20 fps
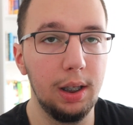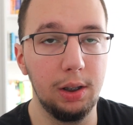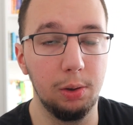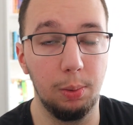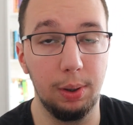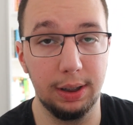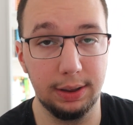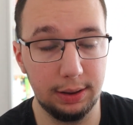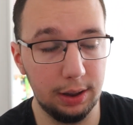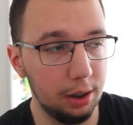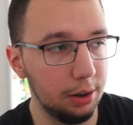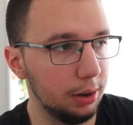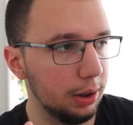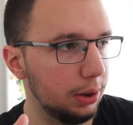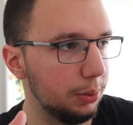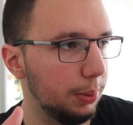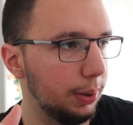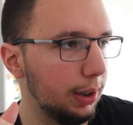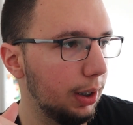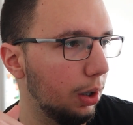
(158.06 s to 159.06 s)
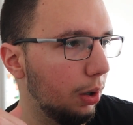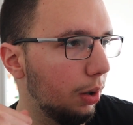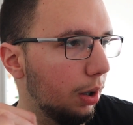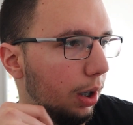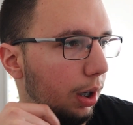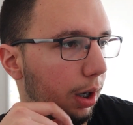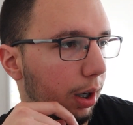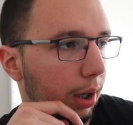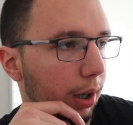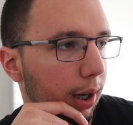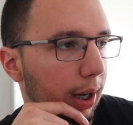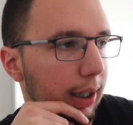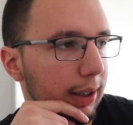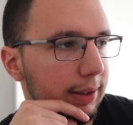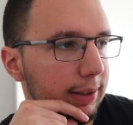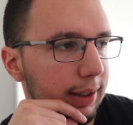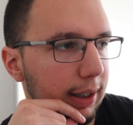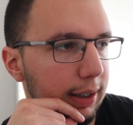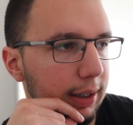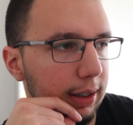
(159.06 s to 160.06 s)
Now, when I started this video, uh, I
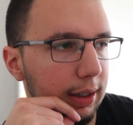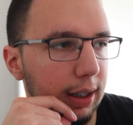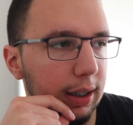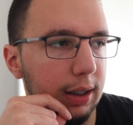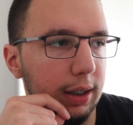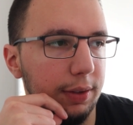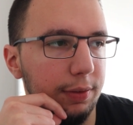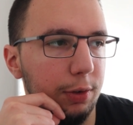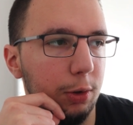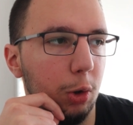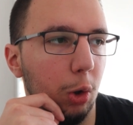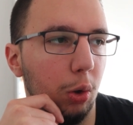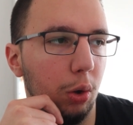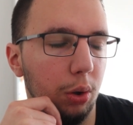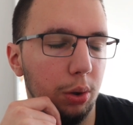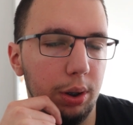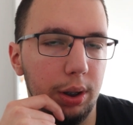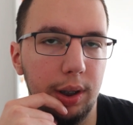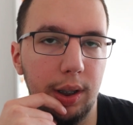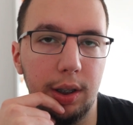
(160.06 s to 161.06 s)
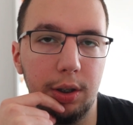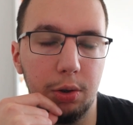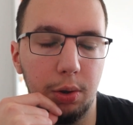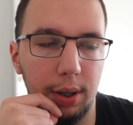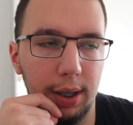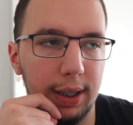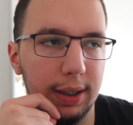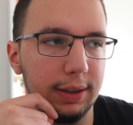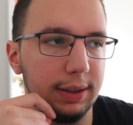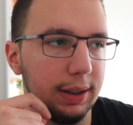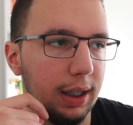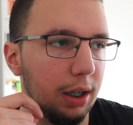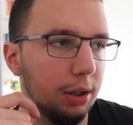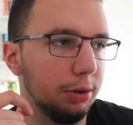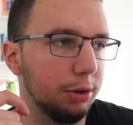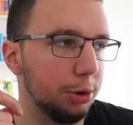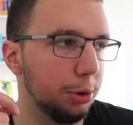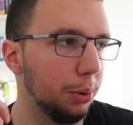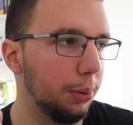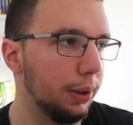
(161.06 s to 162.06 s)
said that if you concluded that your ads
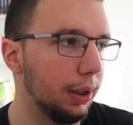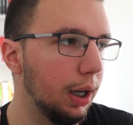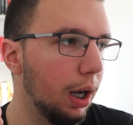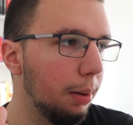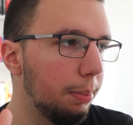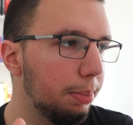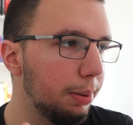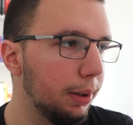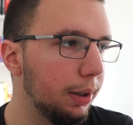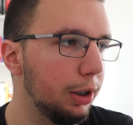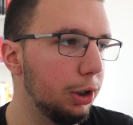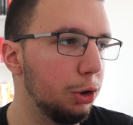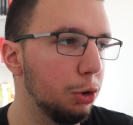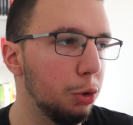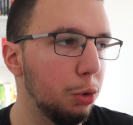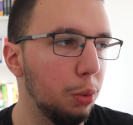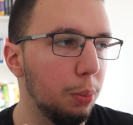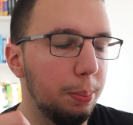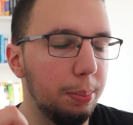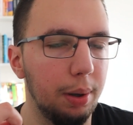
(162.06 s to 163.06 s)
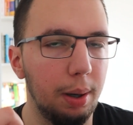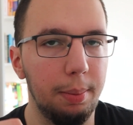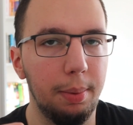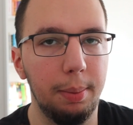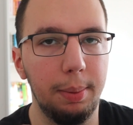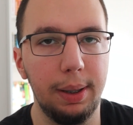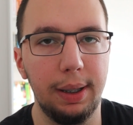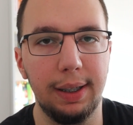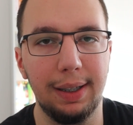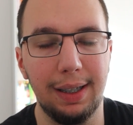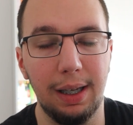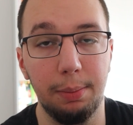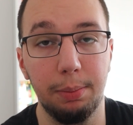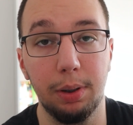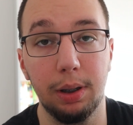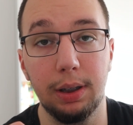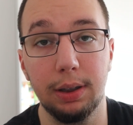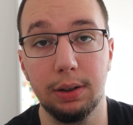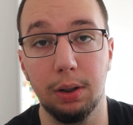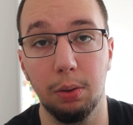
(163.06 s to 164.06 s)
aren't showing up, you probably came
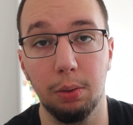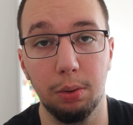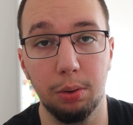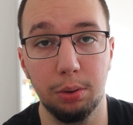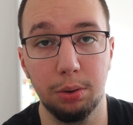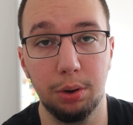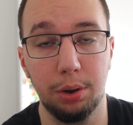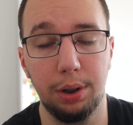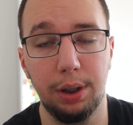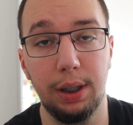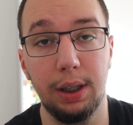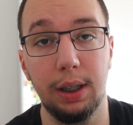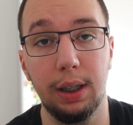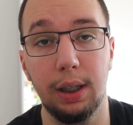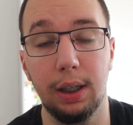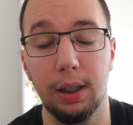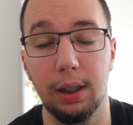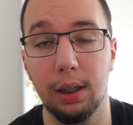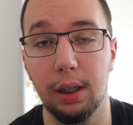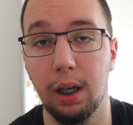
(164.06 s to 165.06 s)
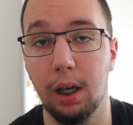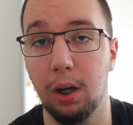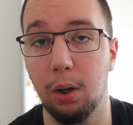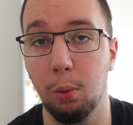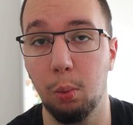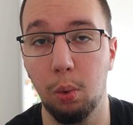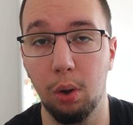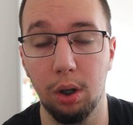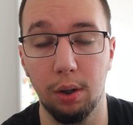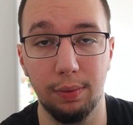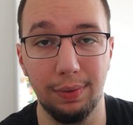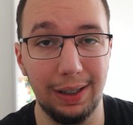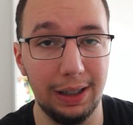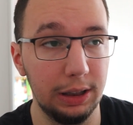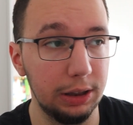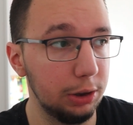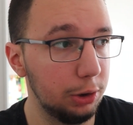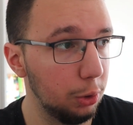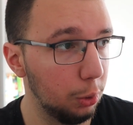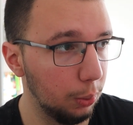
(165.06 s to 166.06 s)
to this conclusion in one of
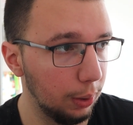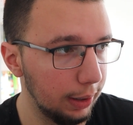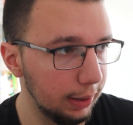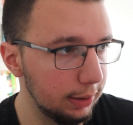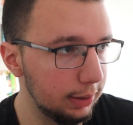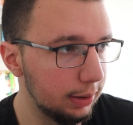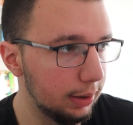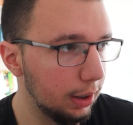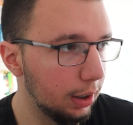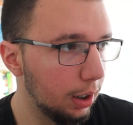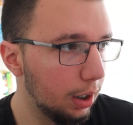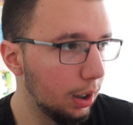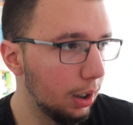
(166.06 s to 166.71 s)
these two ways.